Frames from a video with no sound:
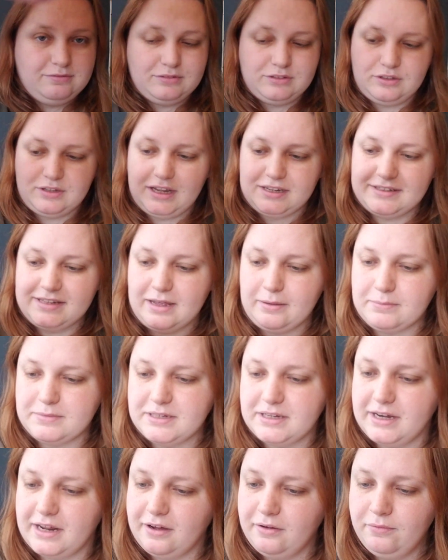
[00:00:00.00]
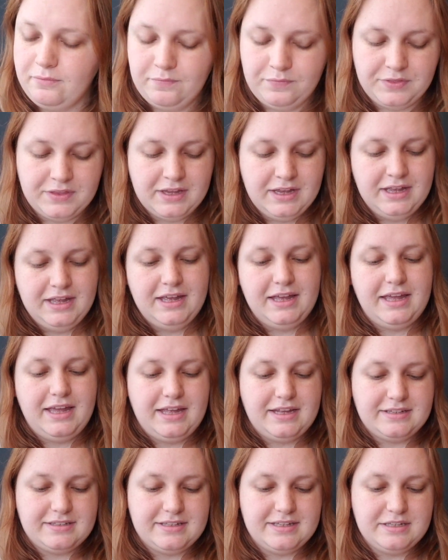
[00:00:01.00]
so that's empty now,
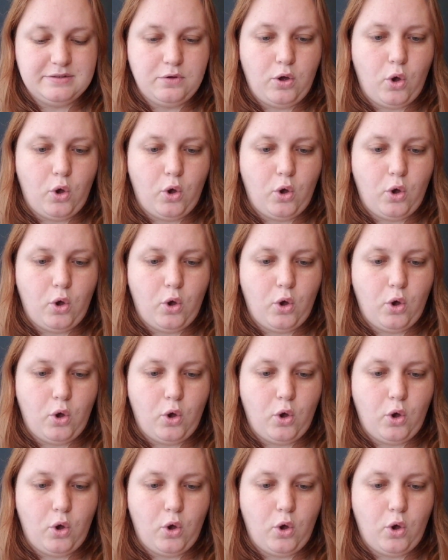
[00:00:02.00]
is this.